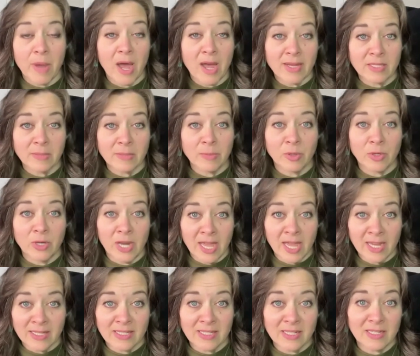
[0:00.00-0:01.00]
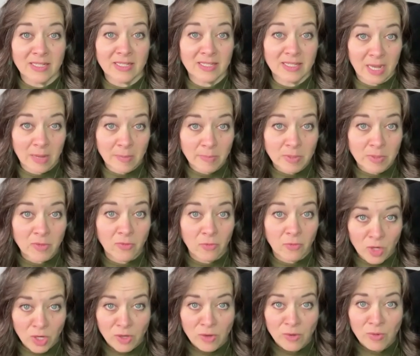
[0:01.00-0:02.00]
possible next steps
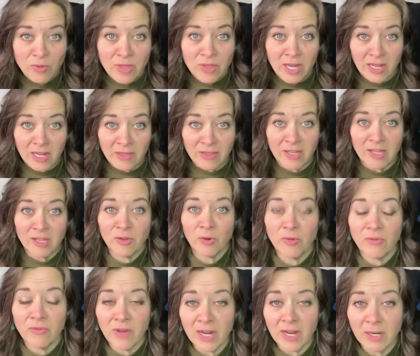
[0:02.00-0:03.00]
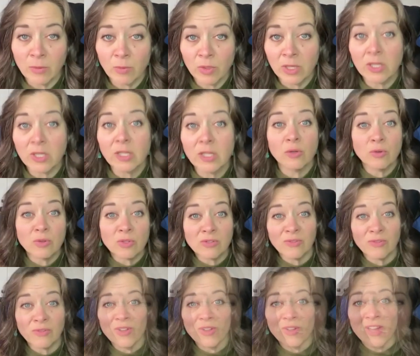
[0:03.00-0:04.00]
for you that I think you'll find really
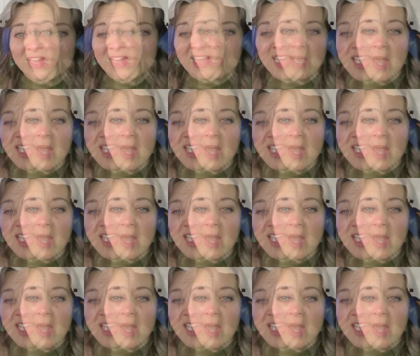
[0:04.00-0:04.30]
useful.